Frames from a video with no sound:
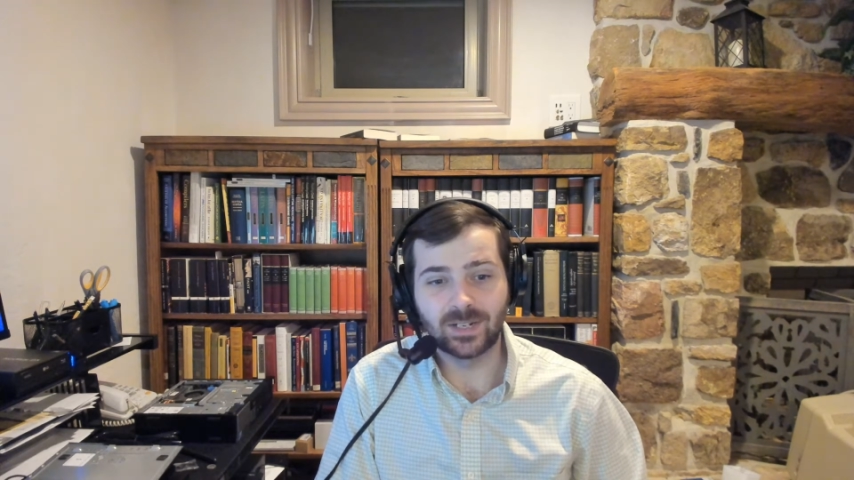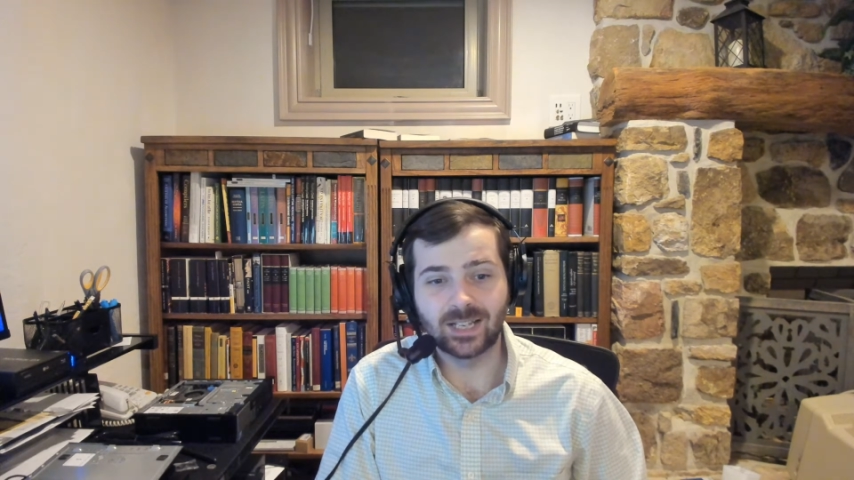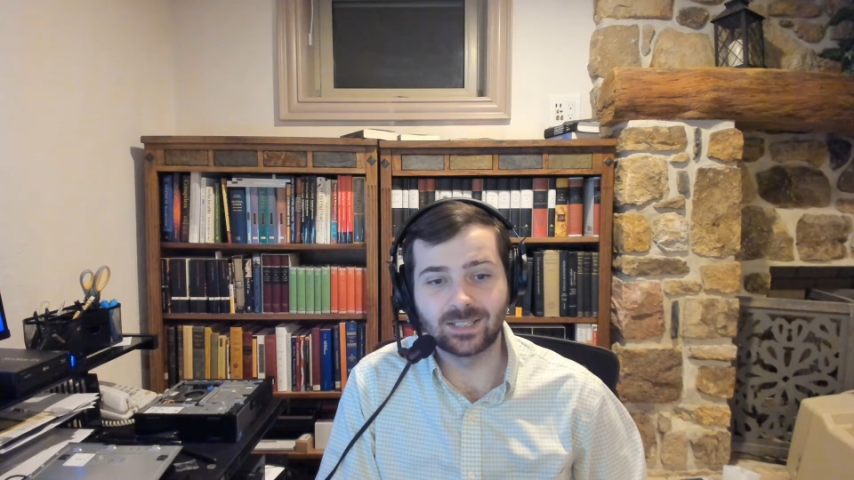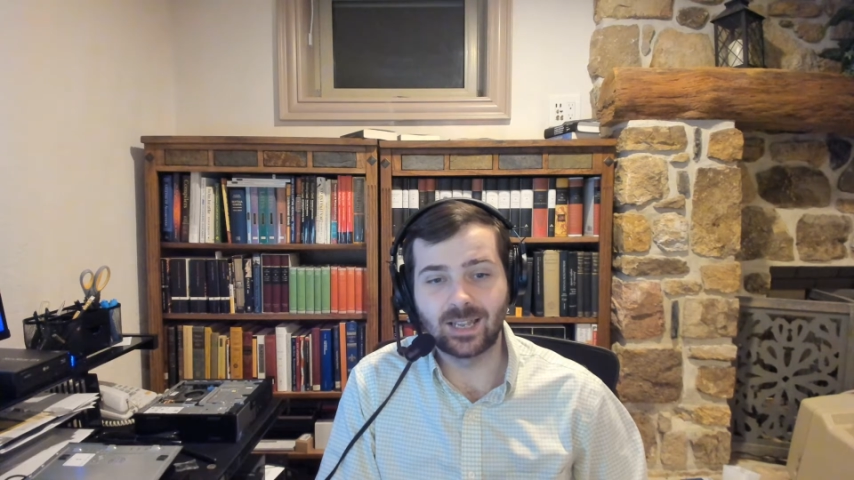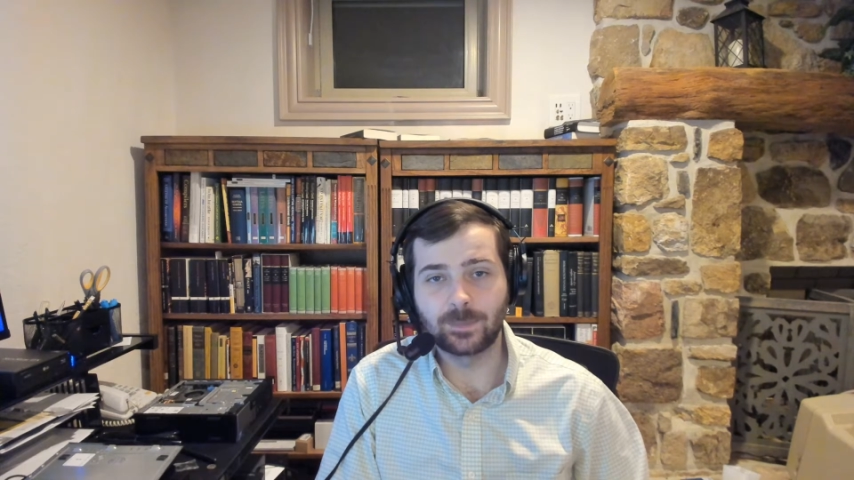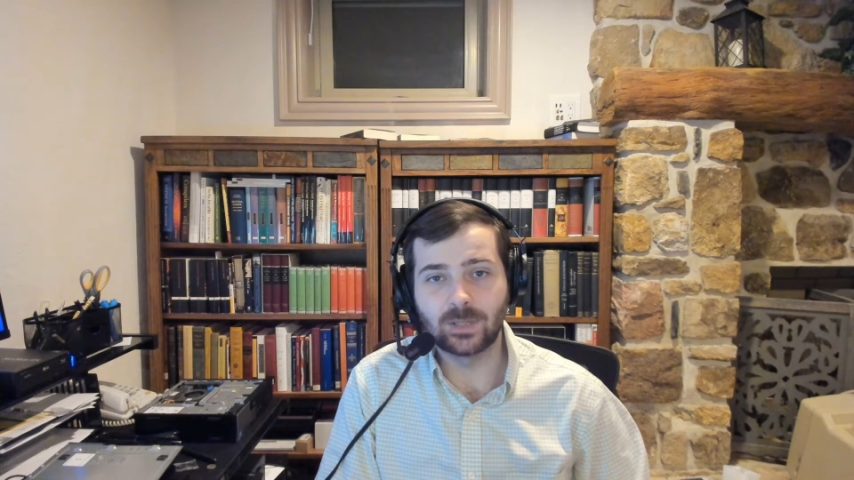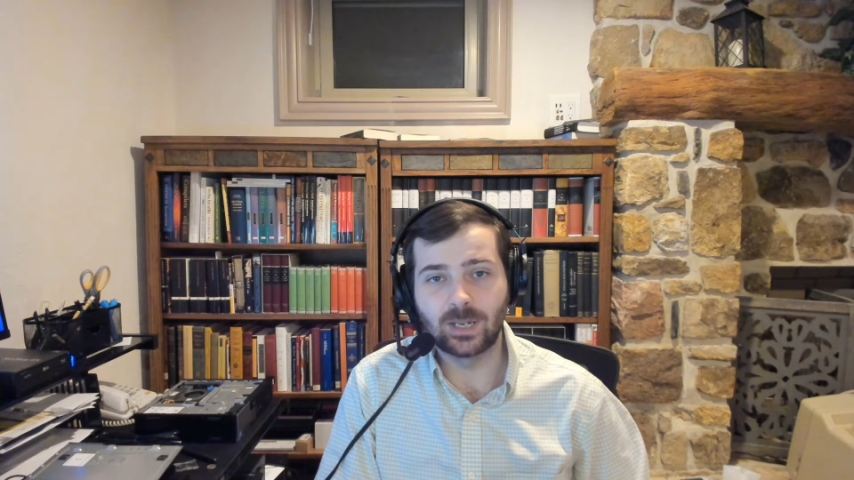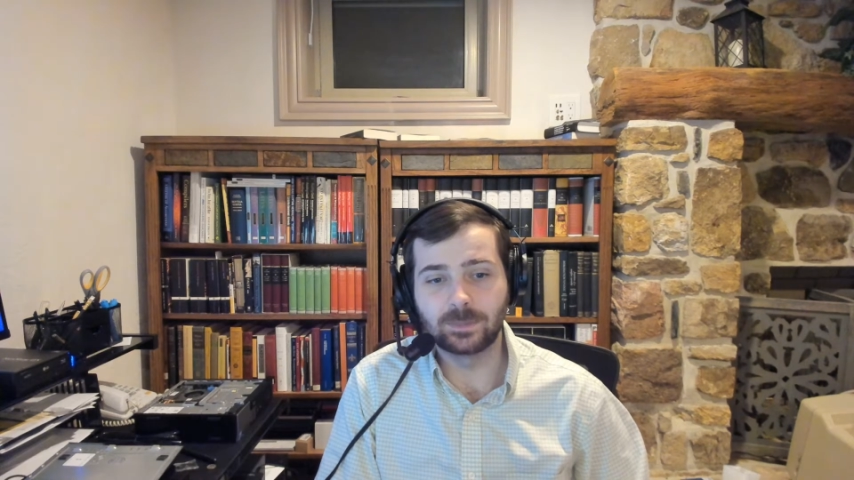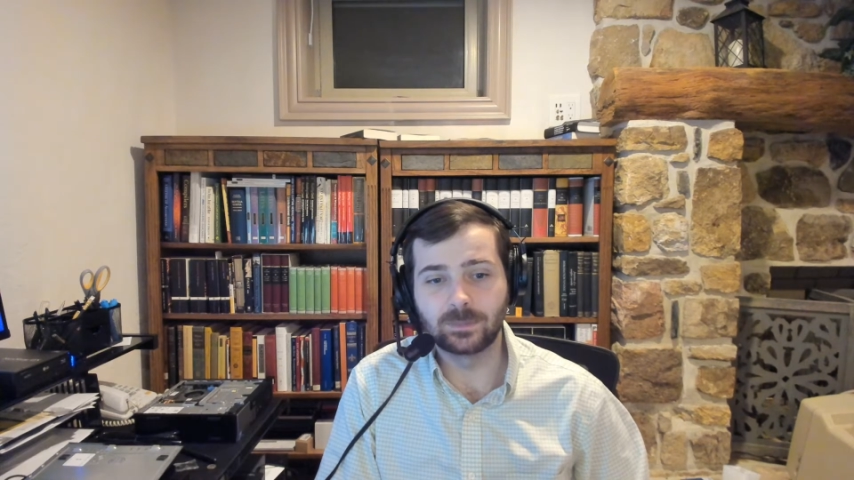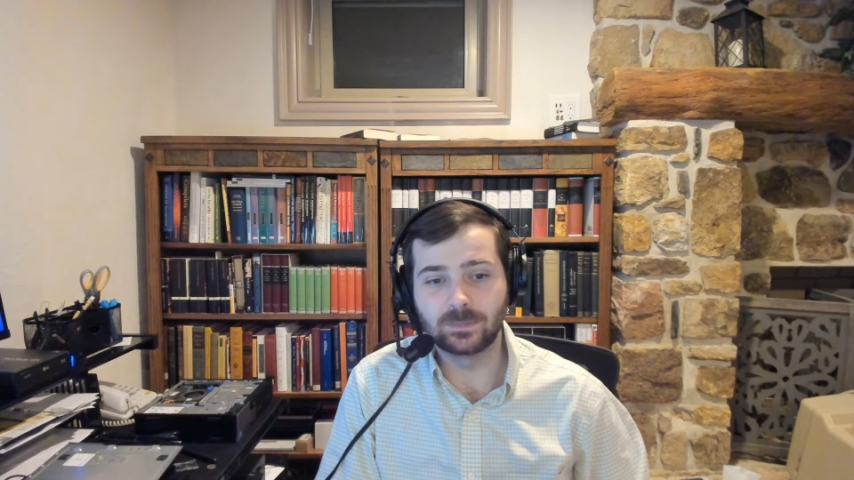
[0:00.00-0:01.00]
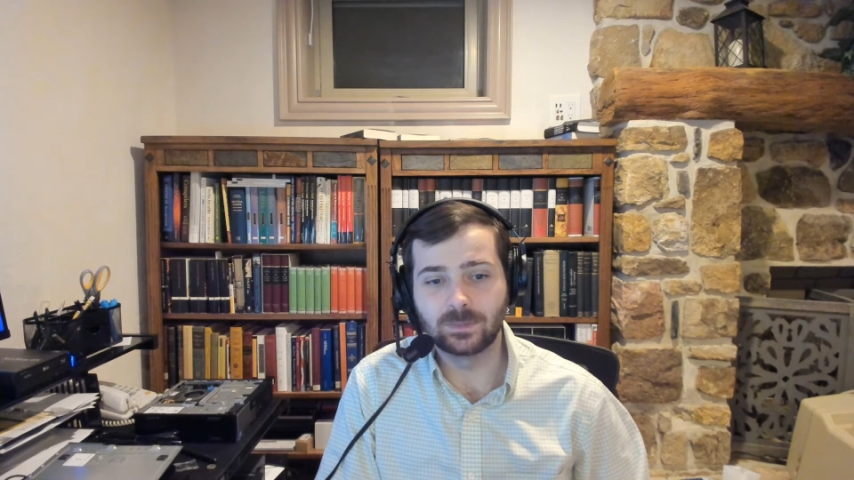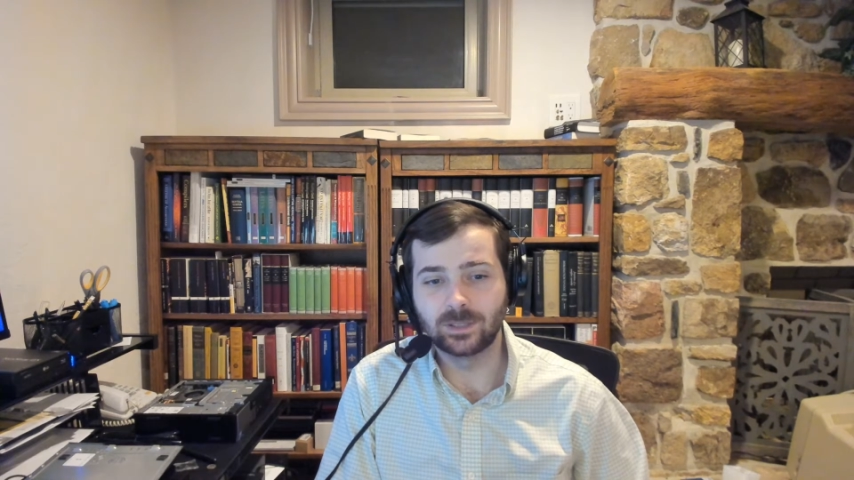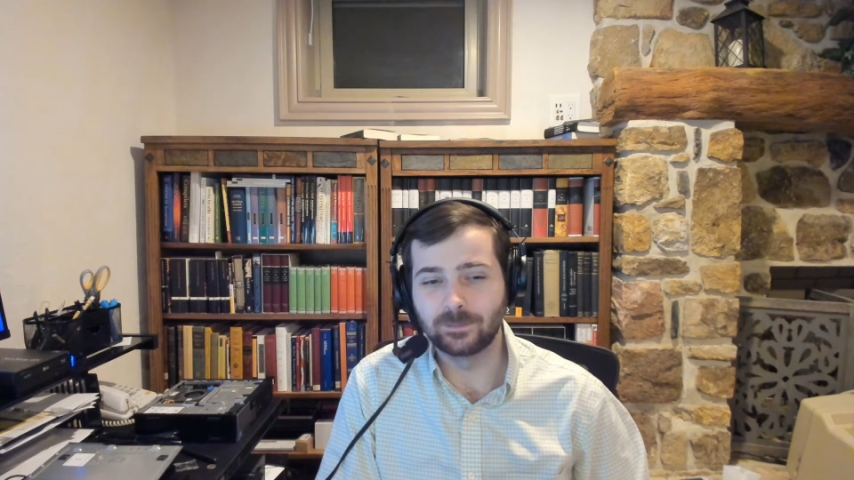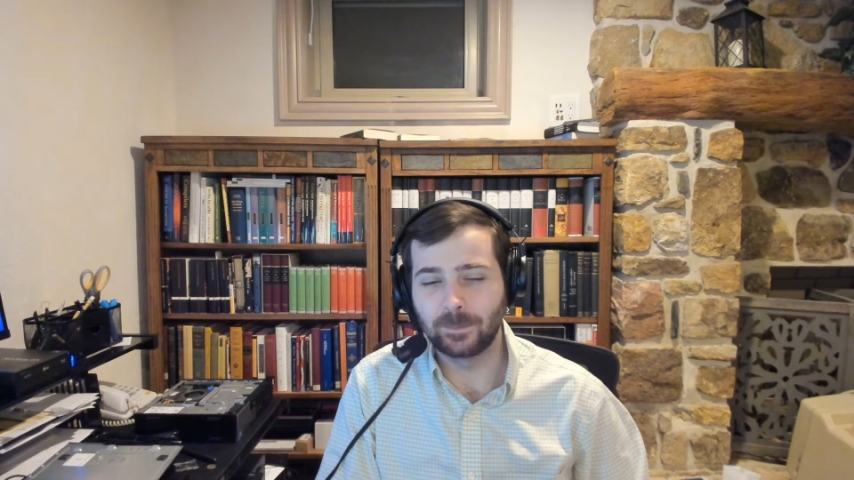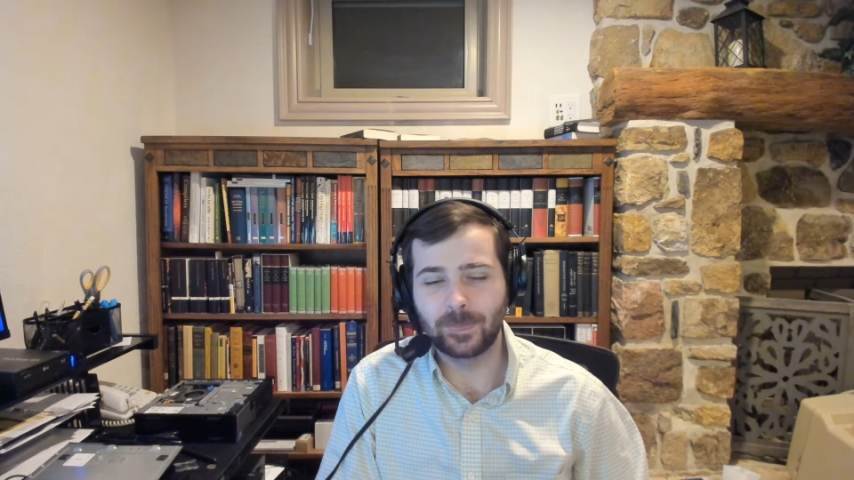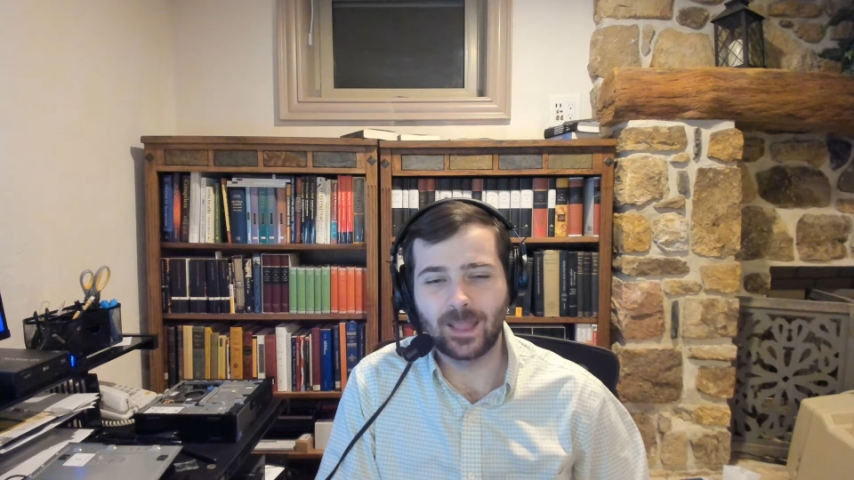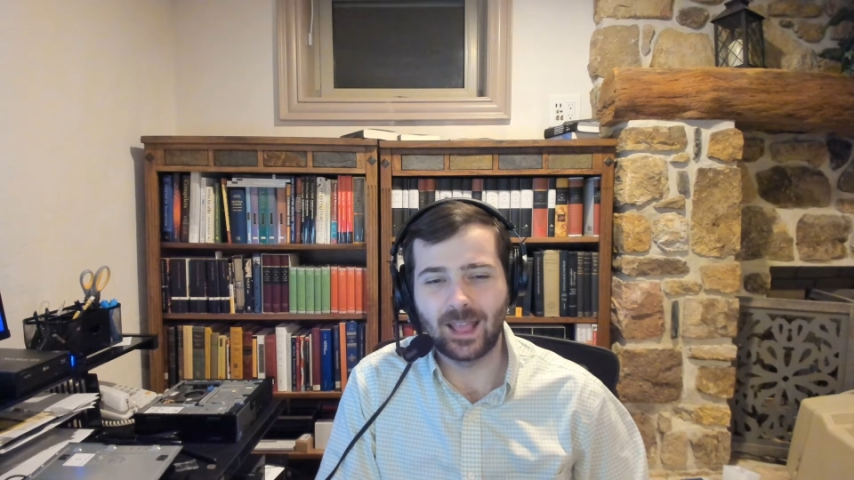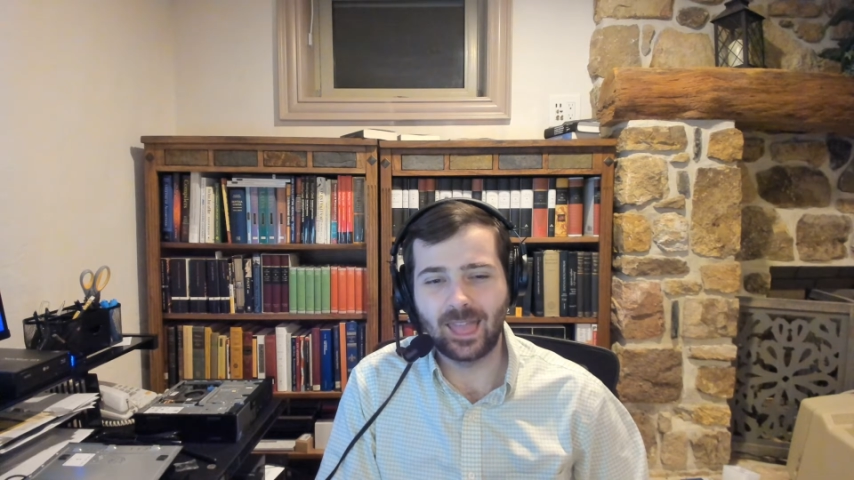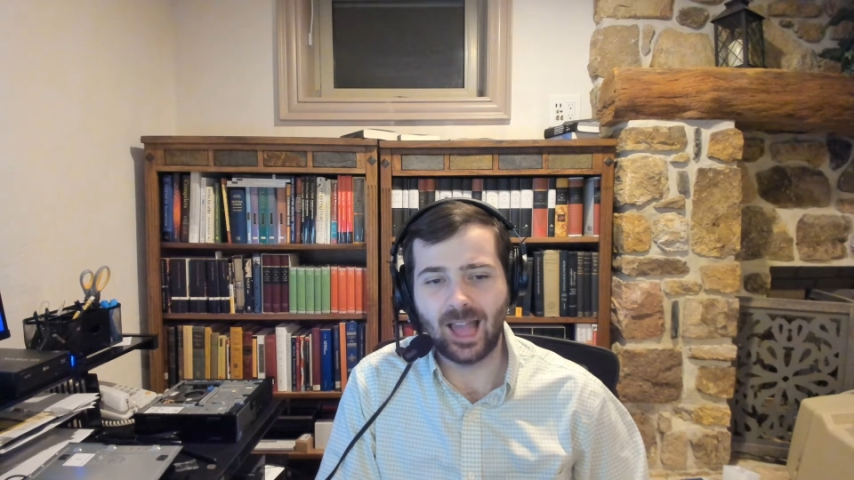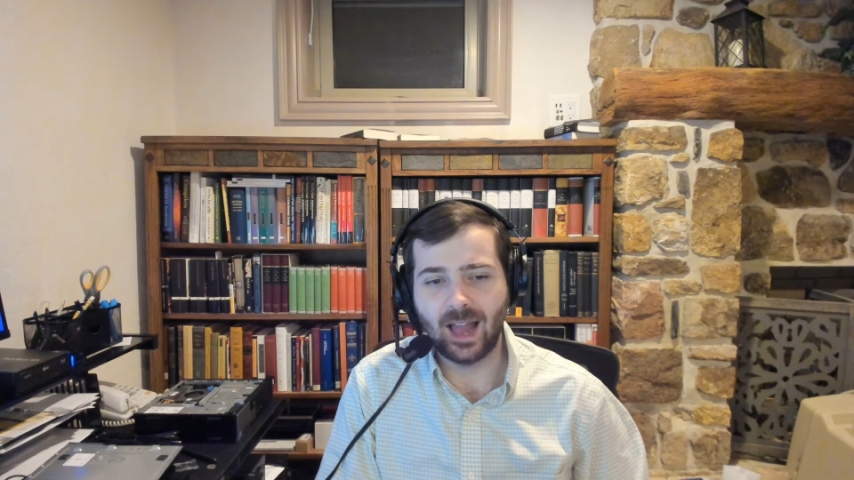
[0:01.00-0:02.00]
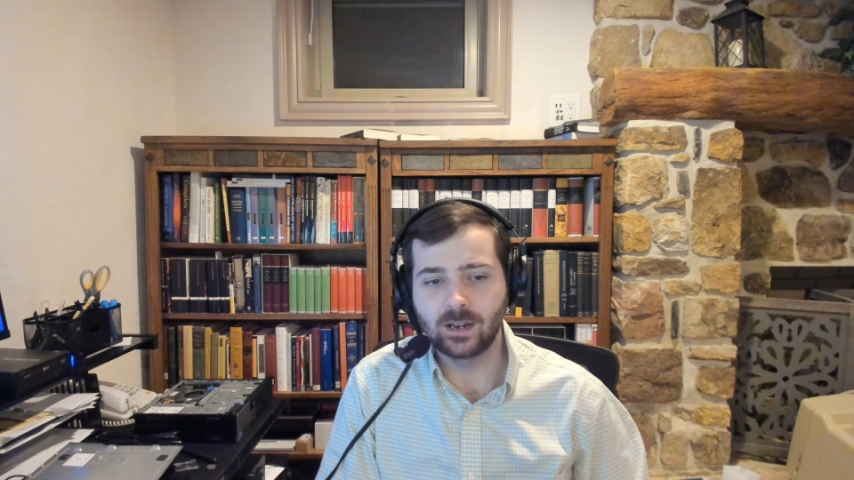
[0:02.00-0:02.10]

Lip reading: has a laptop, if it